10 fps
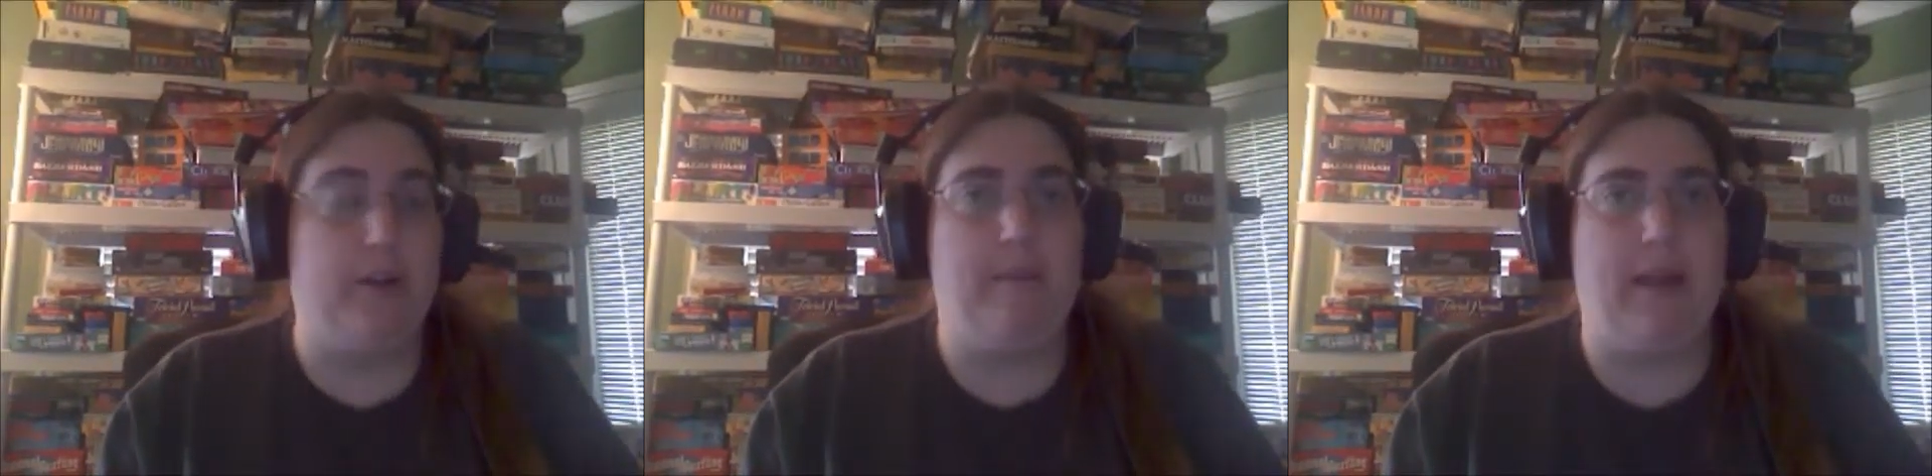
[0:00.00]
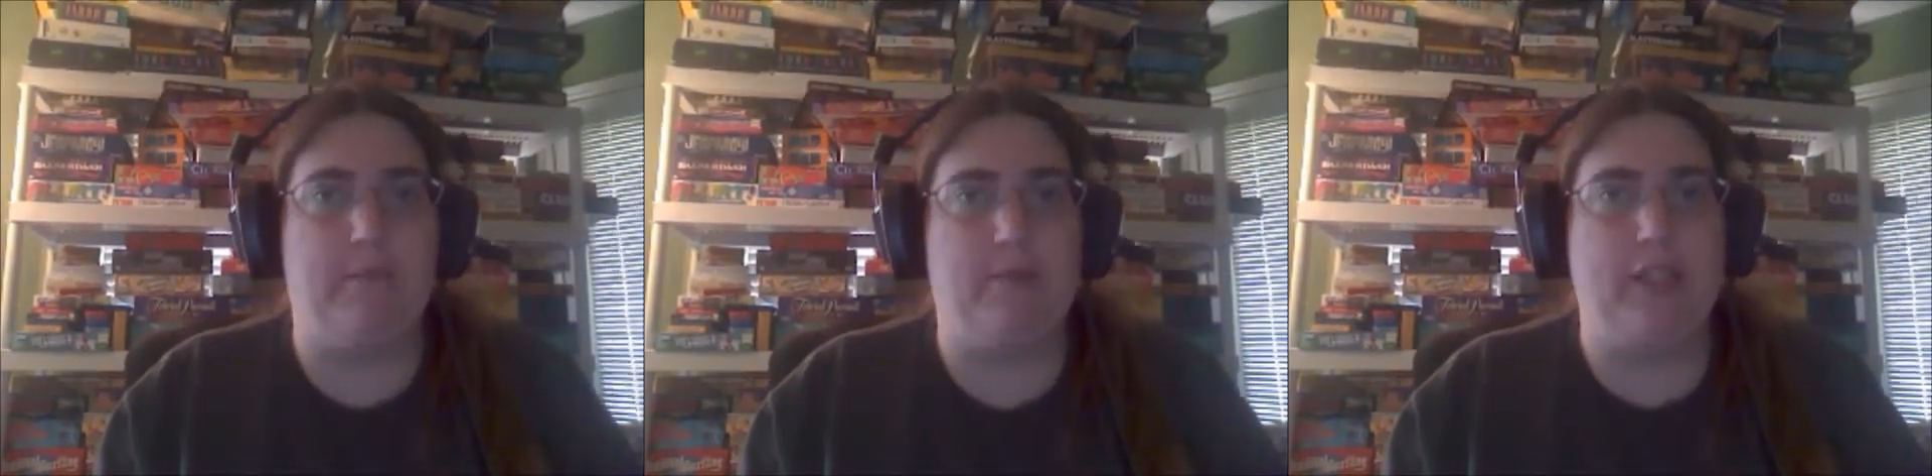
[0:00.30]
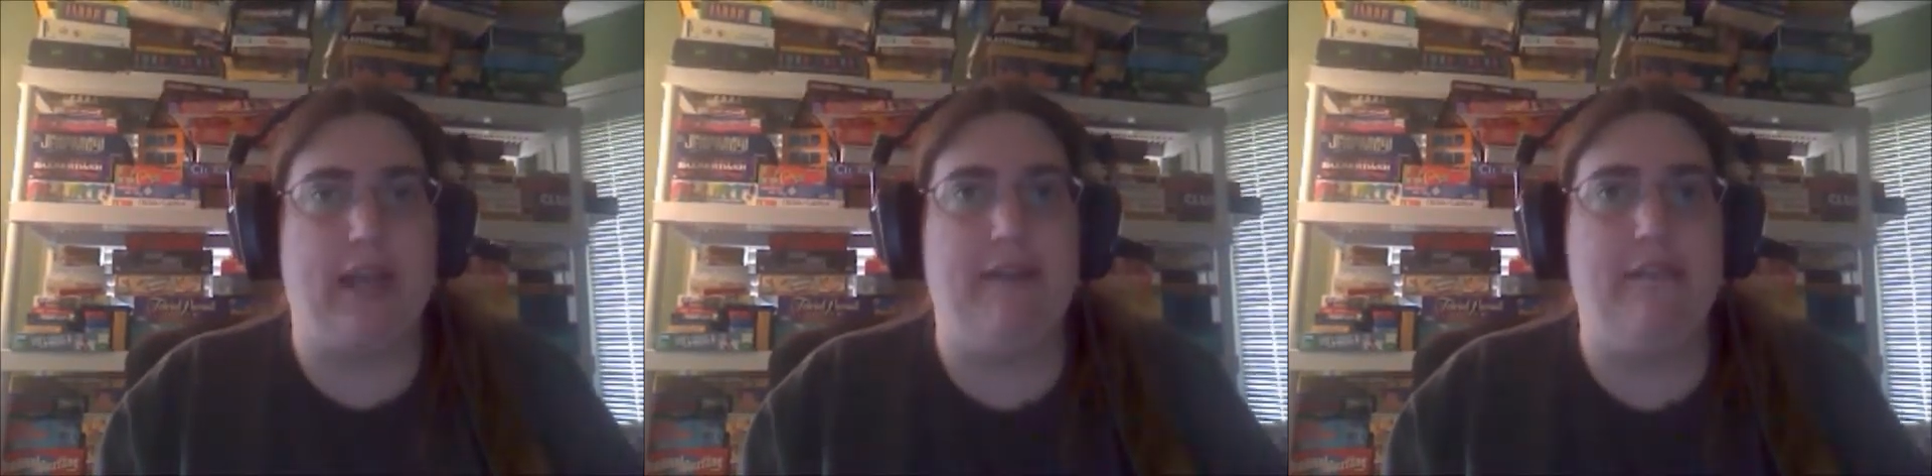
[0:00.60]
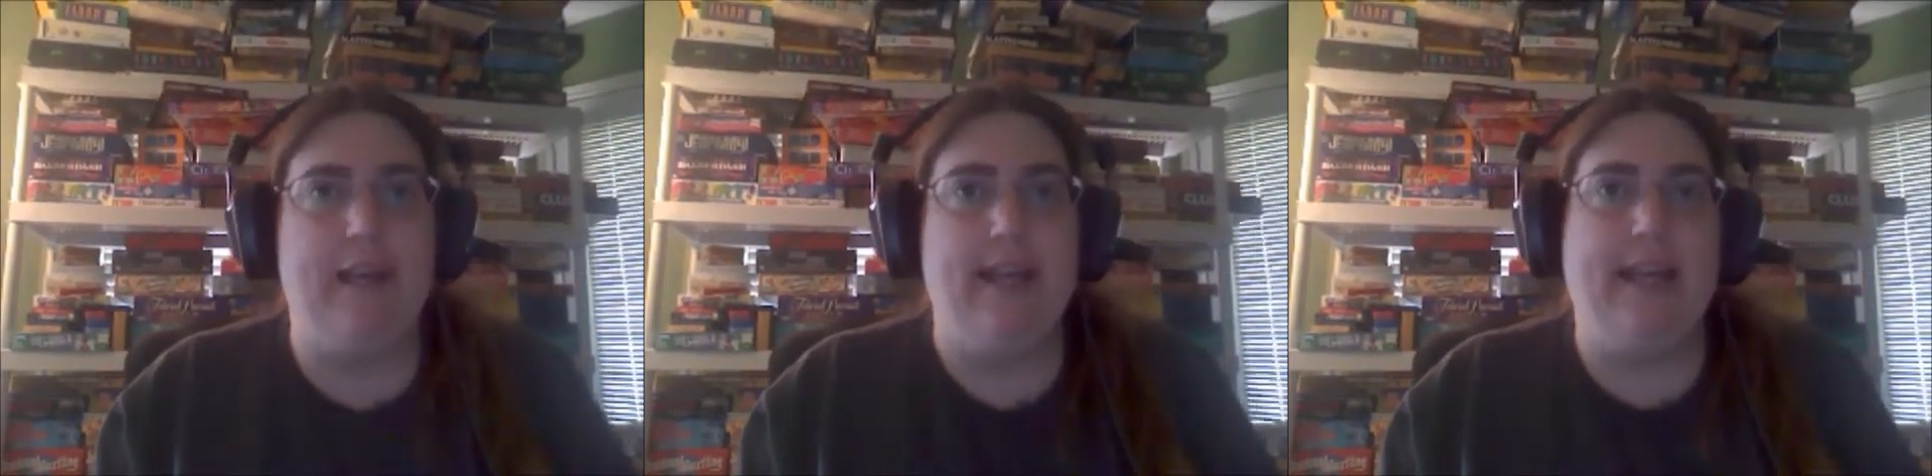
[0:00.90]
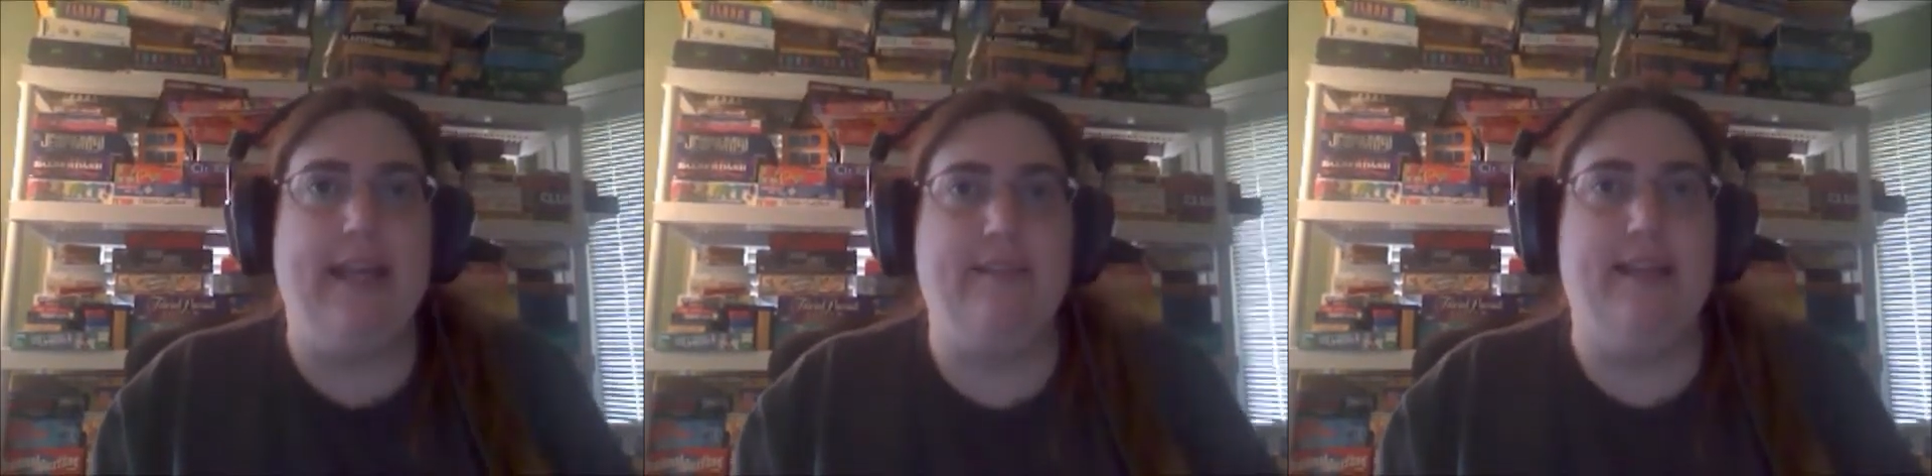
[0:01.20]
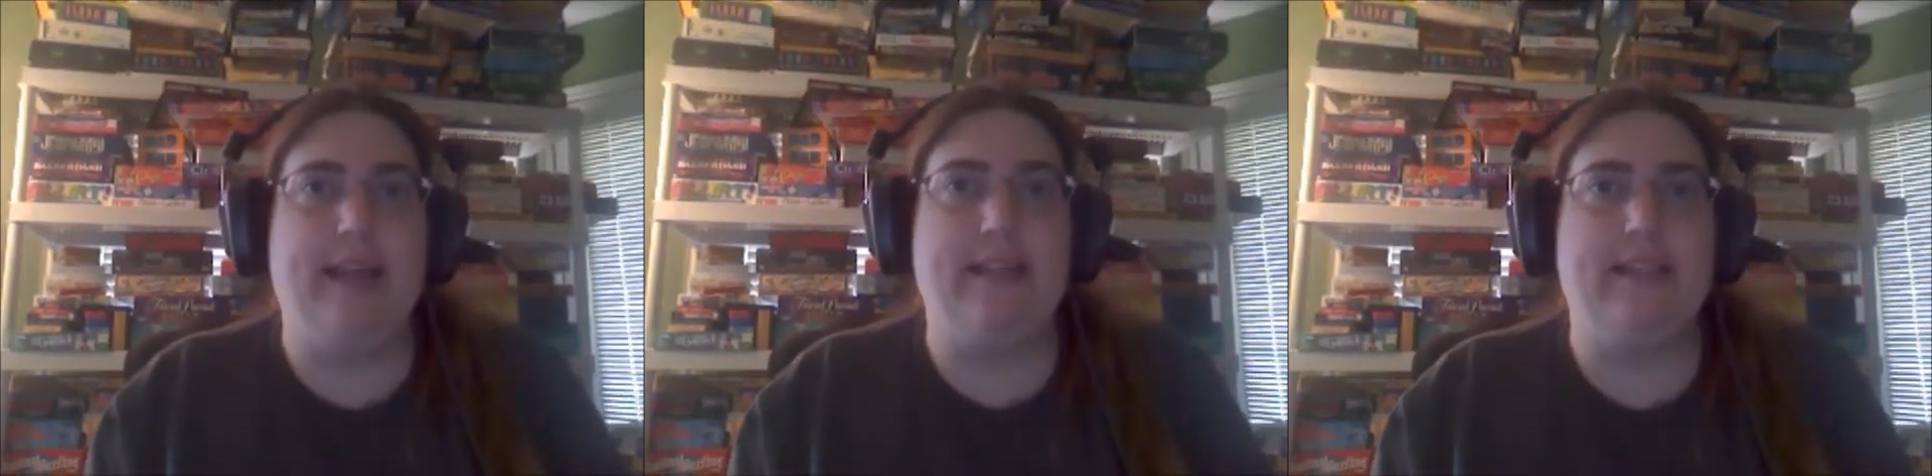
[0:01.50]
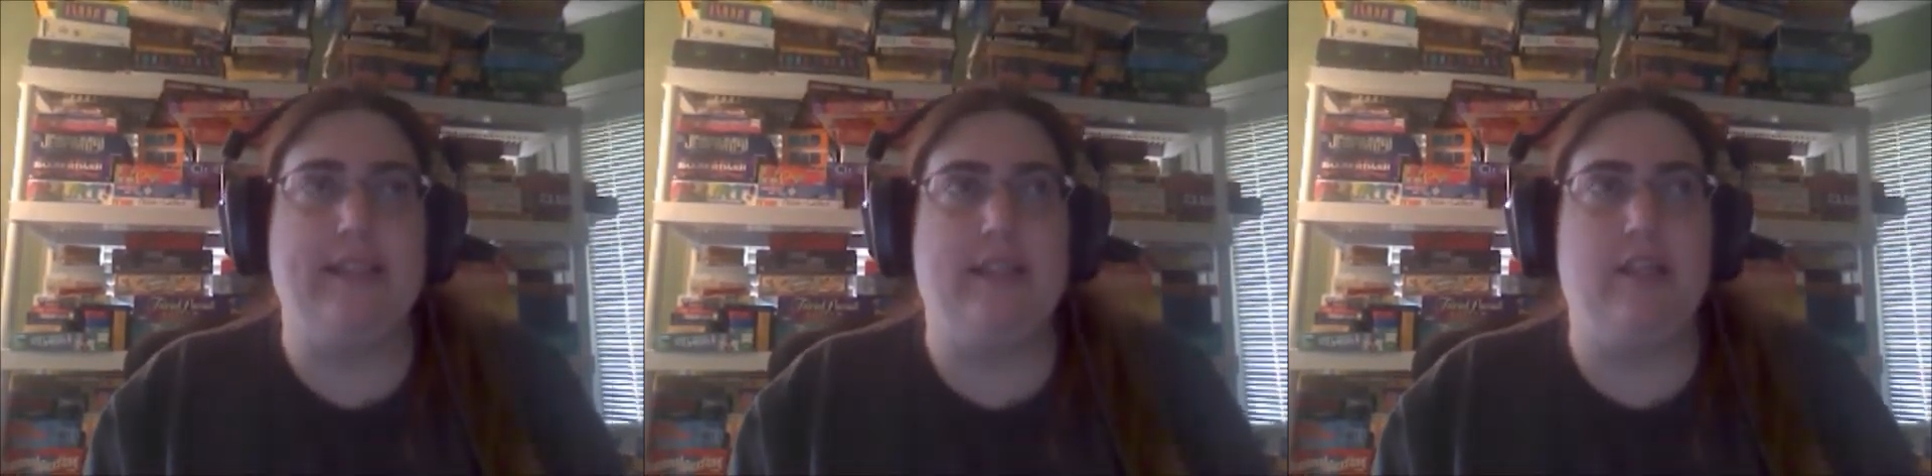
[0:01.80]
and Pampered Chef in that